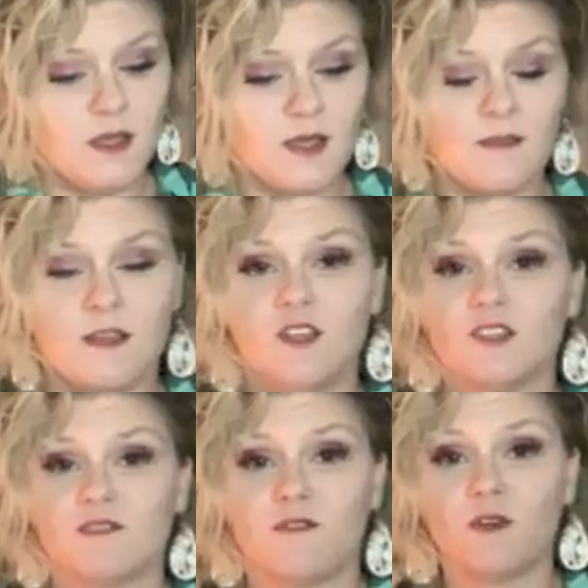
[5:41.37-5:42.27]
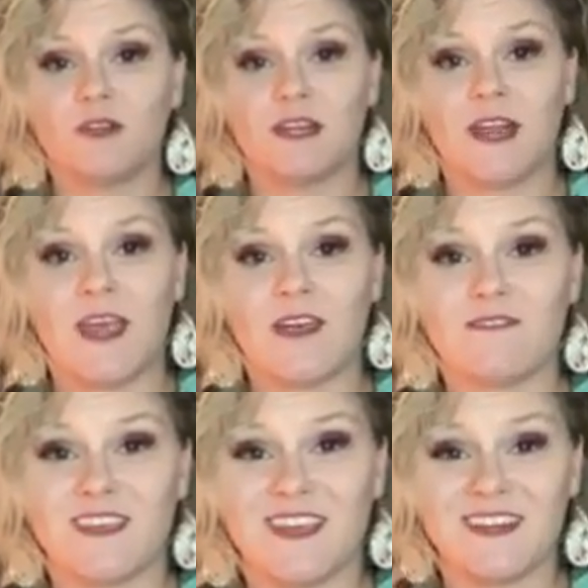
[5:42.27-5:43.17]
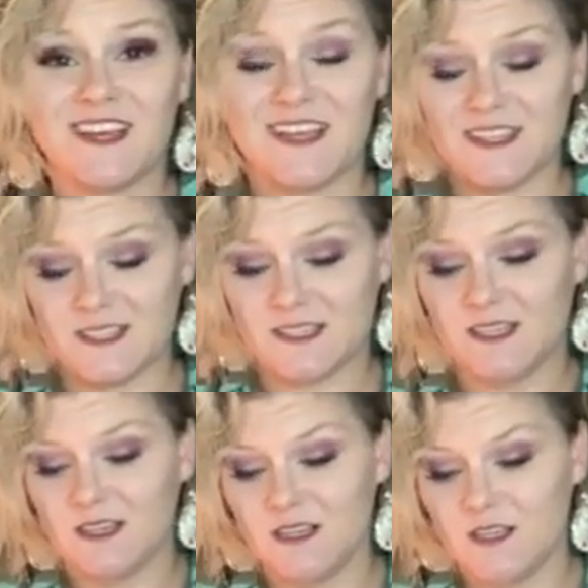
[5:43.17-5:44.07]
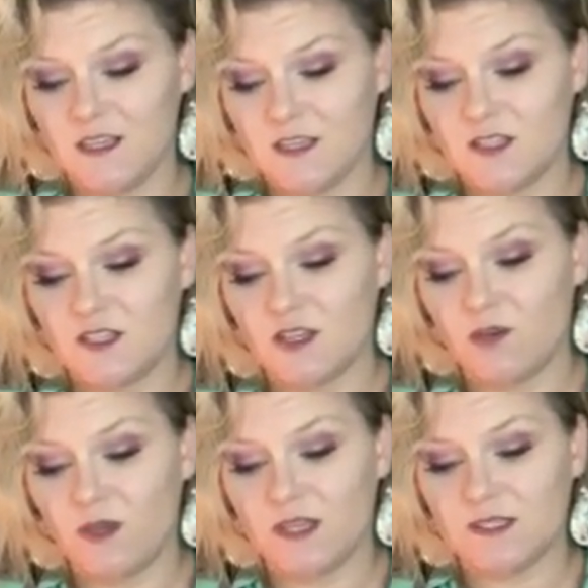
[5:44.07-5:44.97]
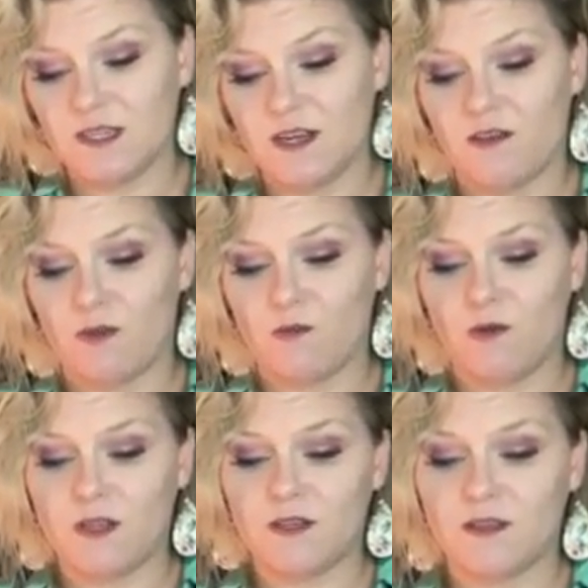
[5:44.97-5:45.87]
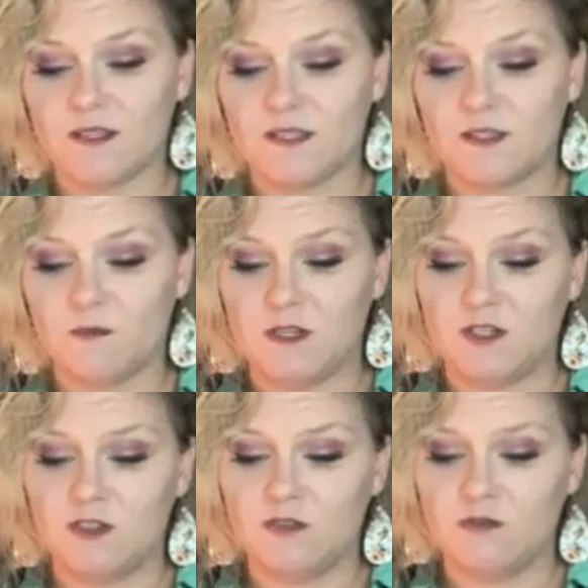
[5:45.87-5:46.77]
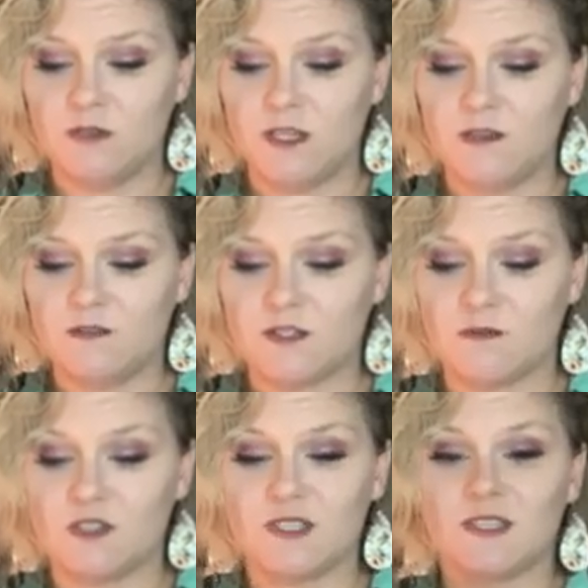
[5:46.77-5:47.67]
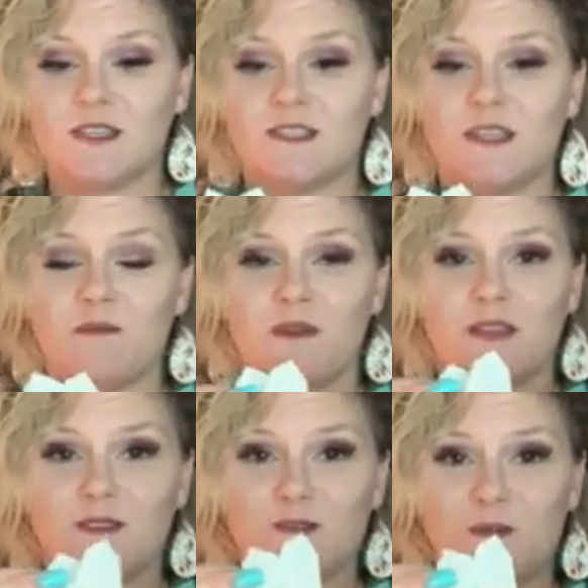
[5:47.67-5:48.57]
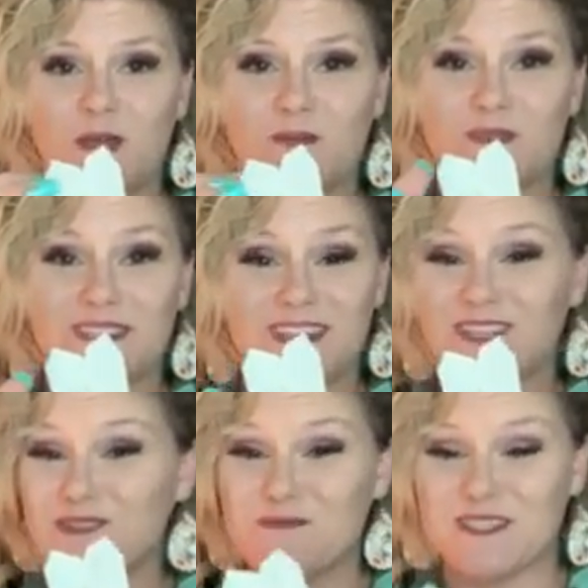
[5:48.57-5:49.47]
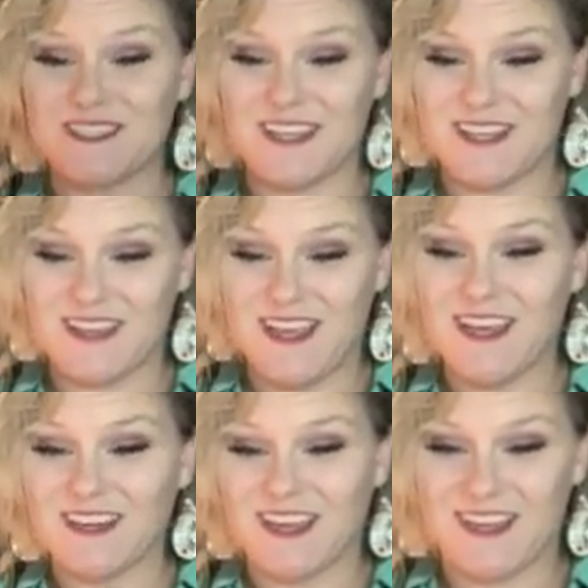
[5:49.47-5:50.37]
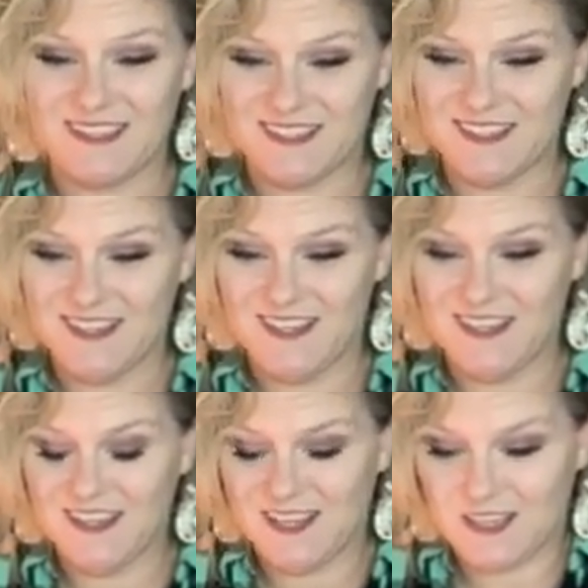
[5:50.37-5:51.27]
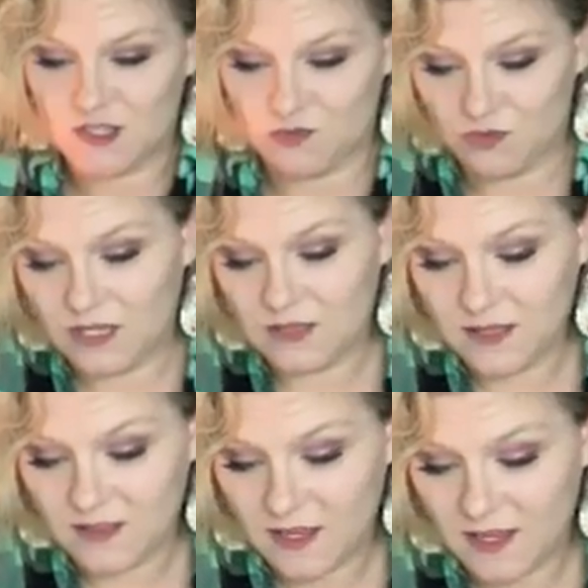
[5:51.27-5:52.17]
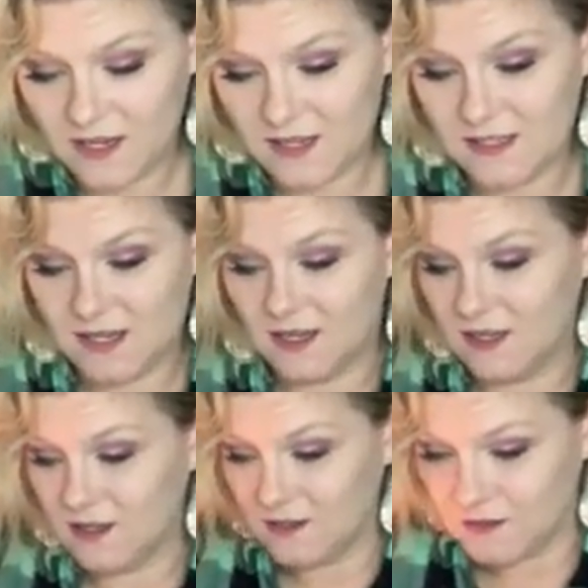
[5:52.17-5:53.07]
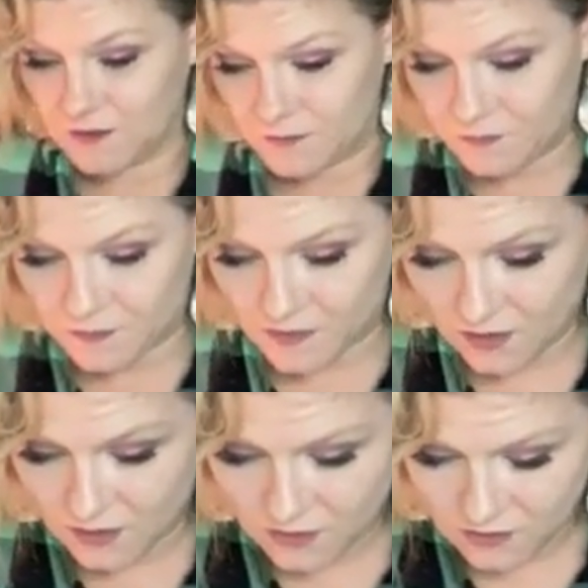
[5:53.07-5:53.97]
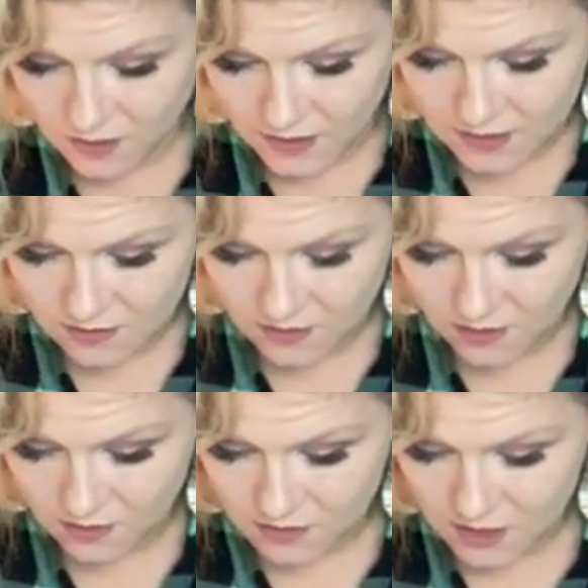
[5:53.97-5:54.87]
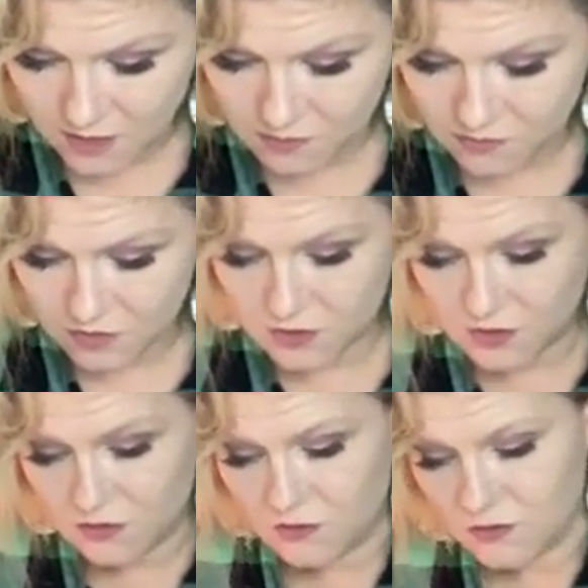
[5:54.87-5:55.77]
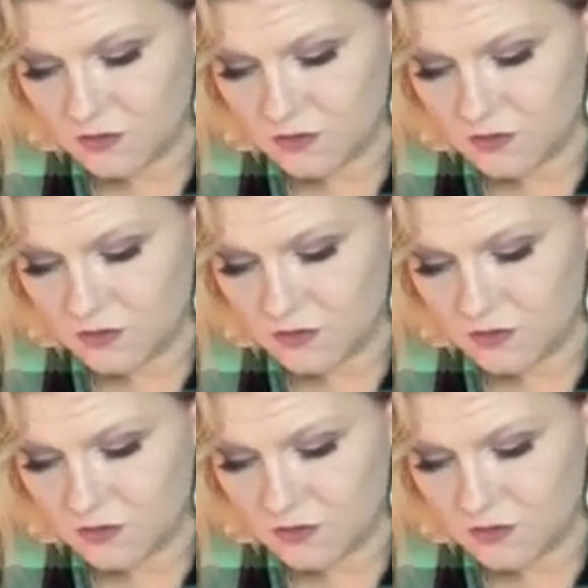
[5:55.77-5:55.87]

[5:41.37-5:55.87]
And then you just fold it in half again, guys. So easy. Now I want this to be 2 leaves, so I'm just going to separate those papers and glue them just like that, guys. It's really that easy. All right, so another dab of glue.